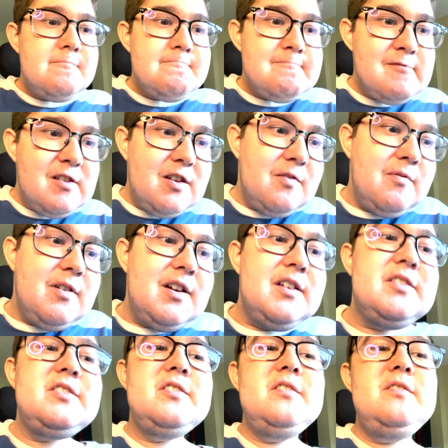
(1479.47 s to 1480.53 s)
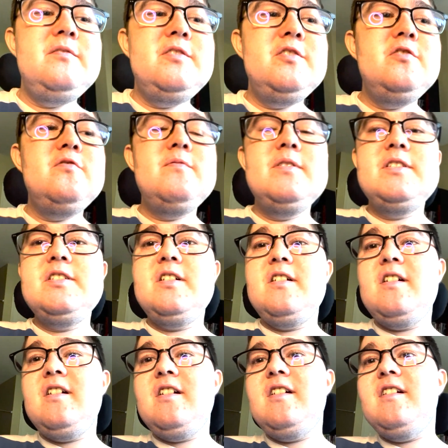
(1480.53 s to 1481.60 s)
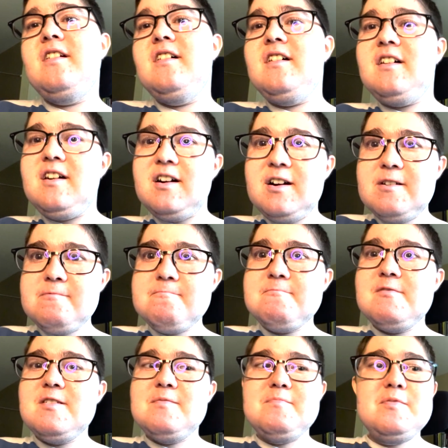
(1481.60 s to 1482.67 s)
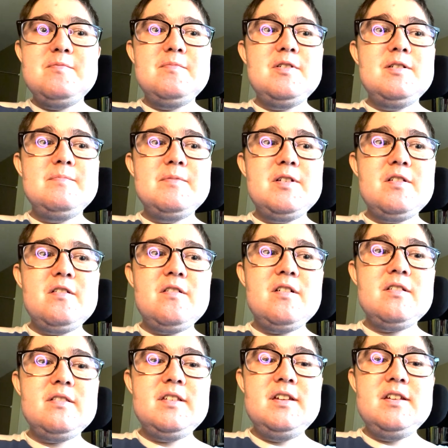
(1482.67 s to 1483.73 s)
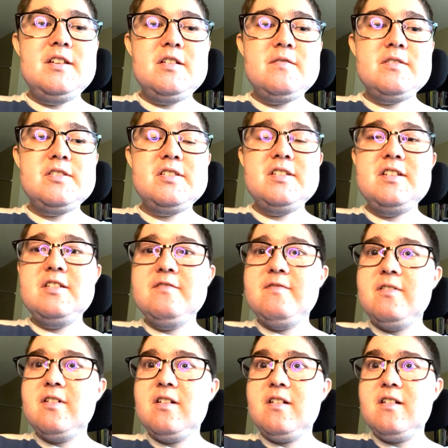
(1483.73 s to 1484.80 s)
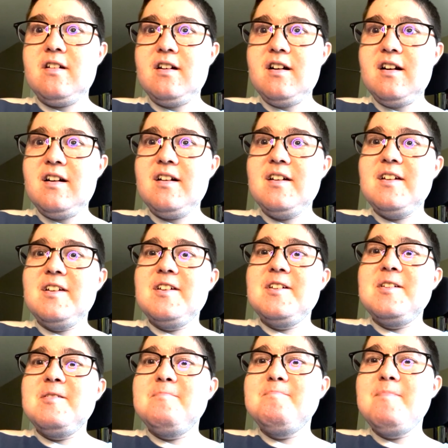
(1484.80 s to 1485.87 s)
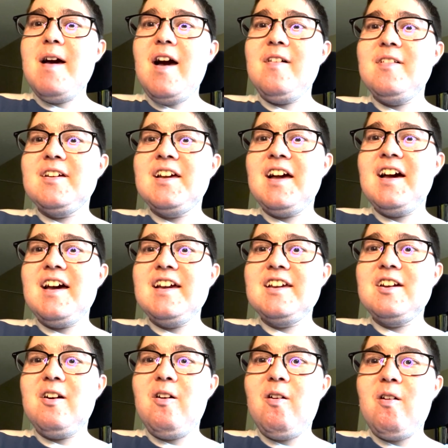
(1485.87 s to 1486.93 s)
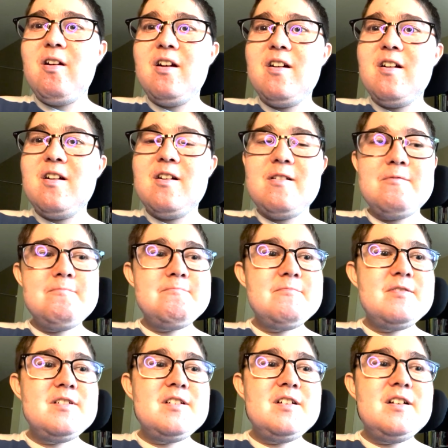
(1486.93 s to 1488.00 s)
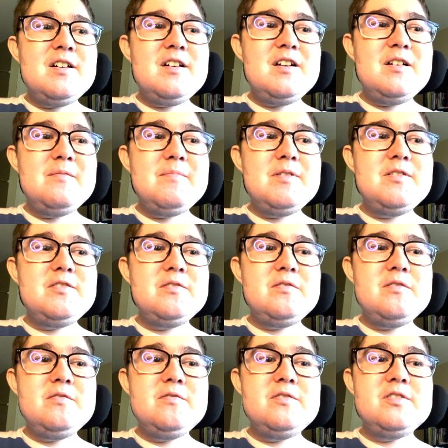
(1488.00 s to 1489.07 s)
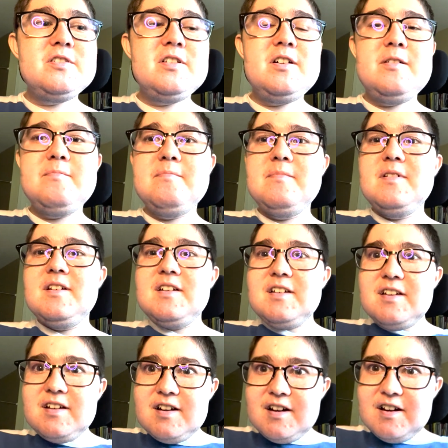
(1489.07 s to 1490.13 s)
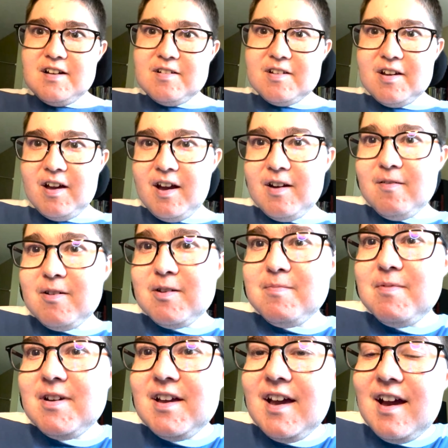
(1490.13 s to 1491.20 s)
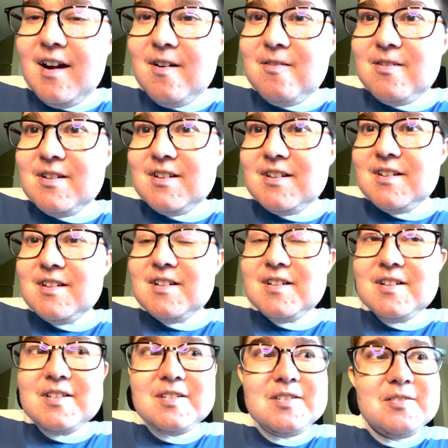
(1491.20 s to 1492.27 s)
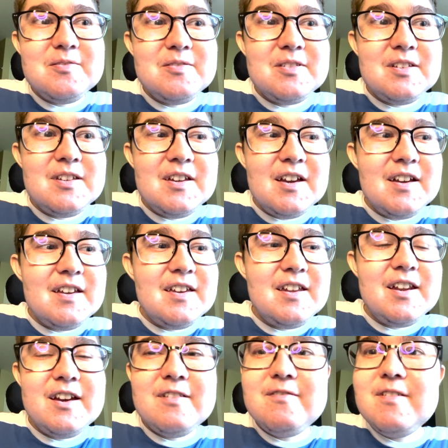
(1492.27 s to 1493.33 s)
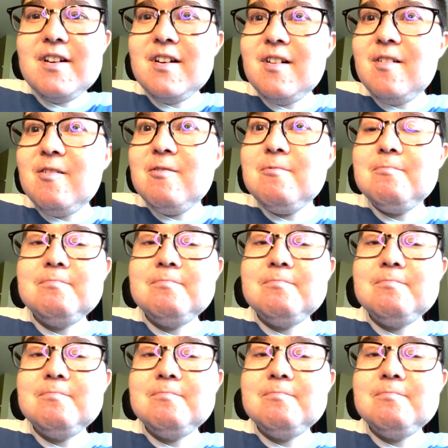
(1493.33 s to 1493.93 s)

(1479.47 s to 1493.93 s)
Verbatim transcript: anyway, so you do return uh, you're your uh, leading receiver Malachi Carter. Uh, we do lose um, uh, Kyric McGowan uh, to the uh, NFL.